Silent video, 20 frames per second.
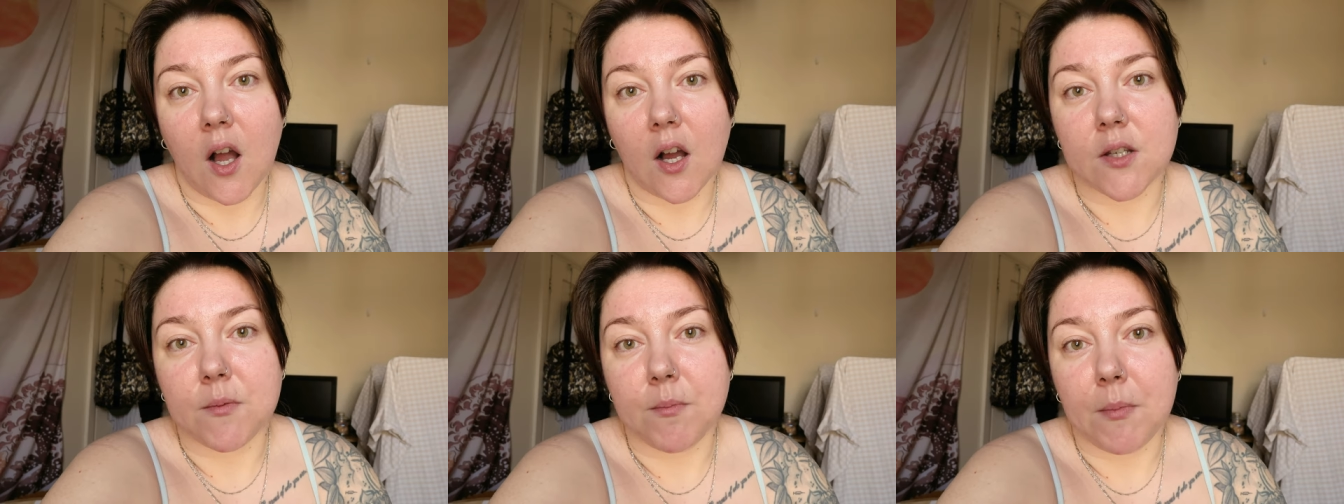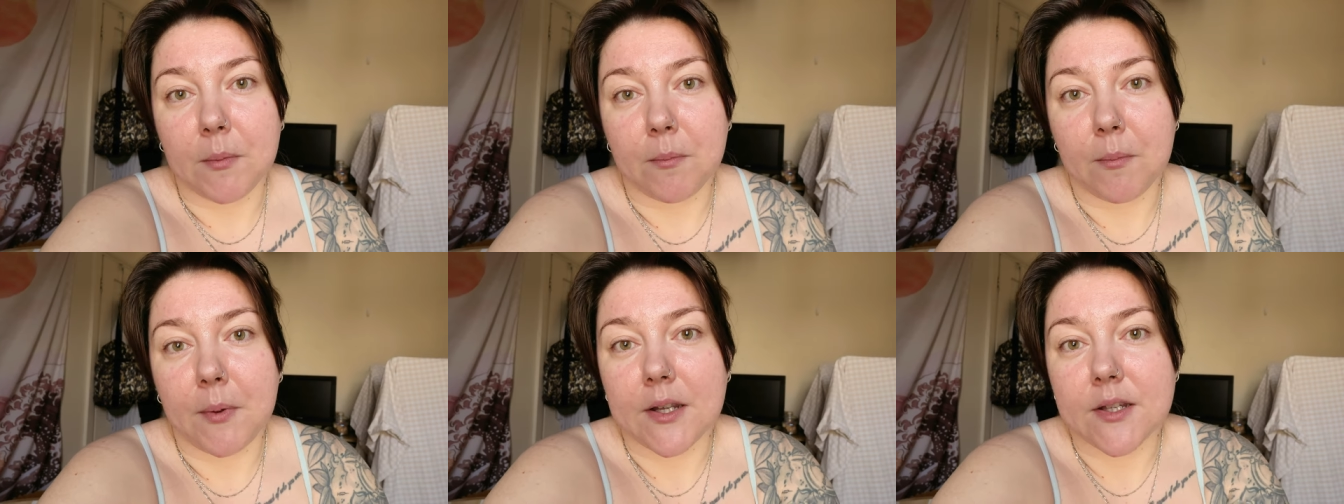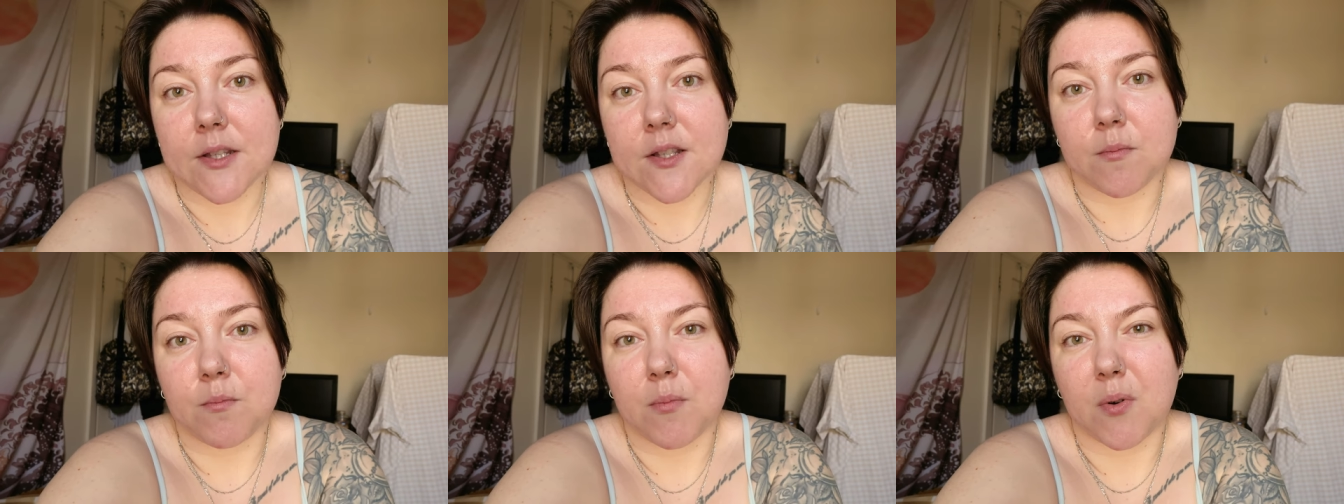admin
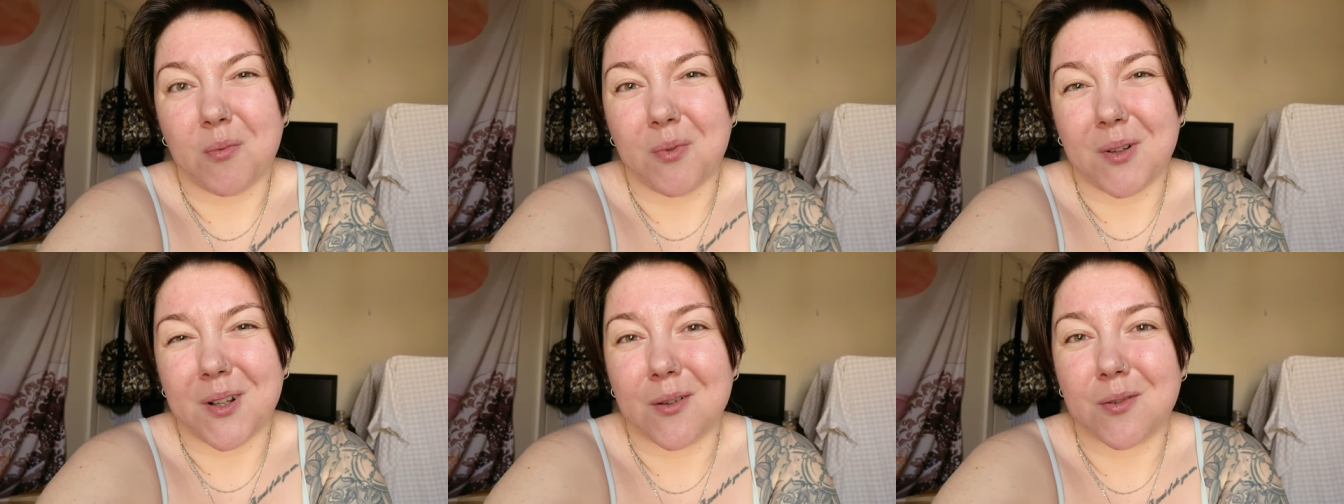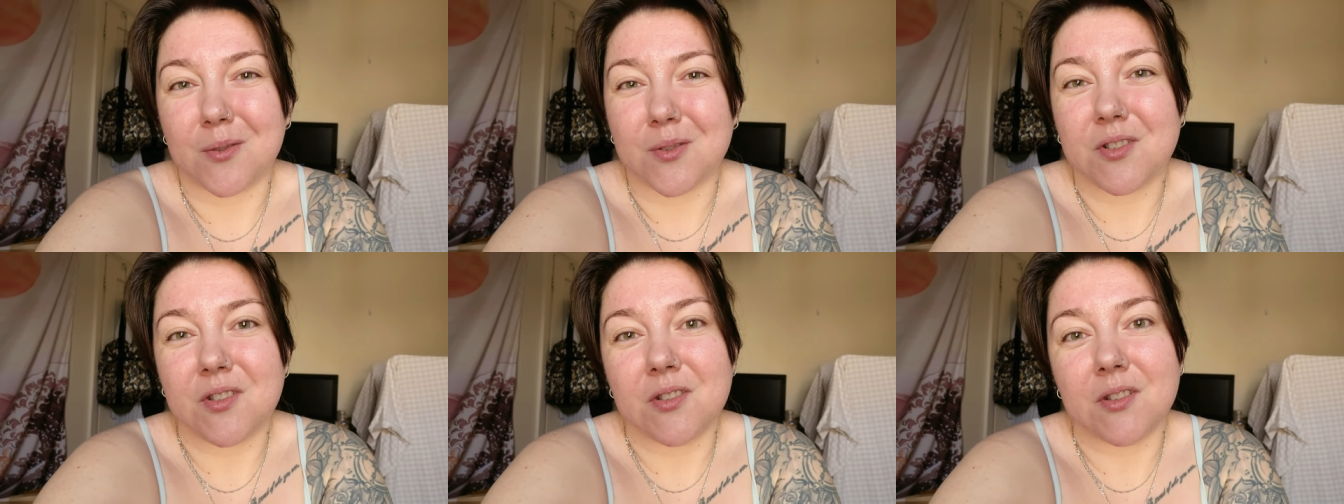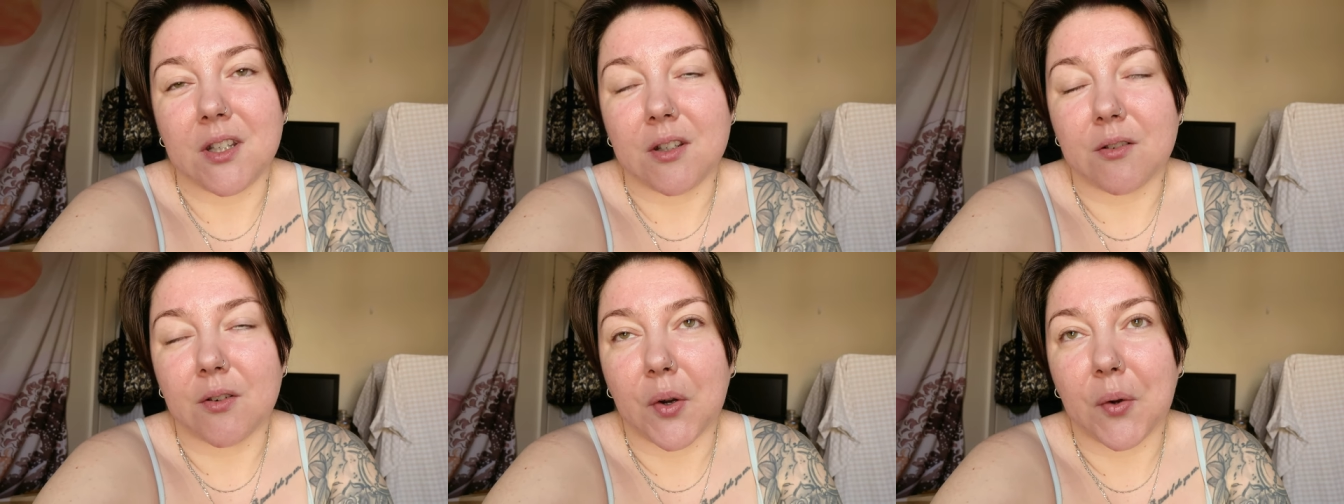bits, probably go to
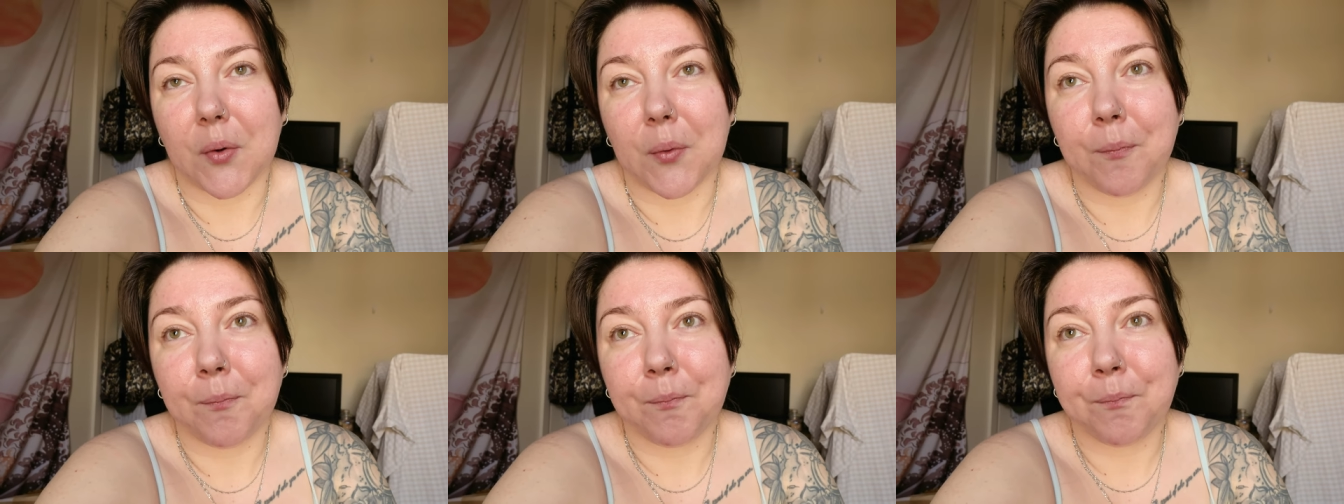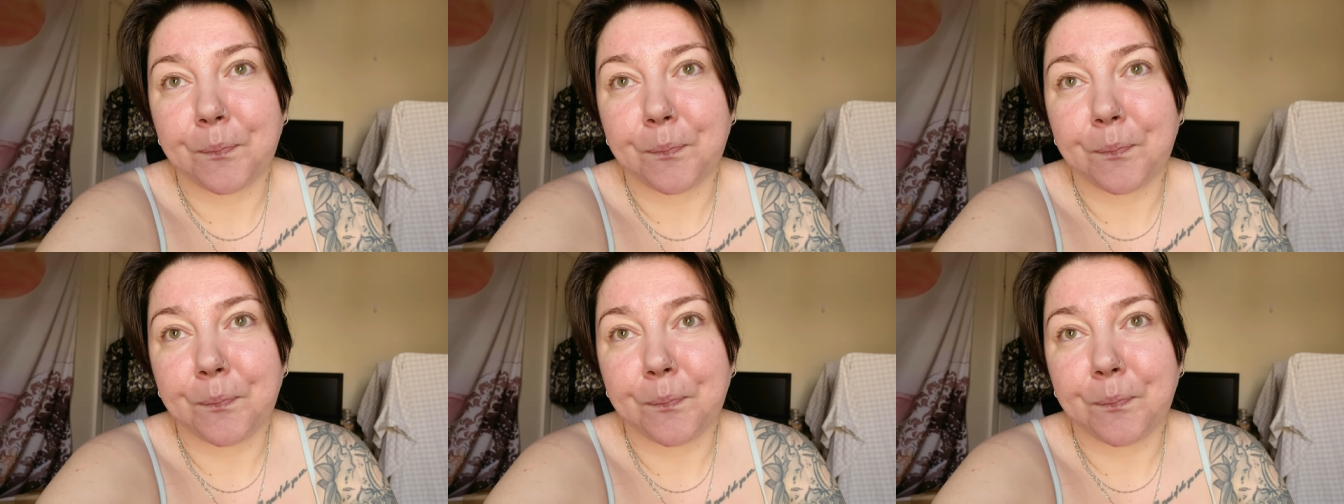Nero,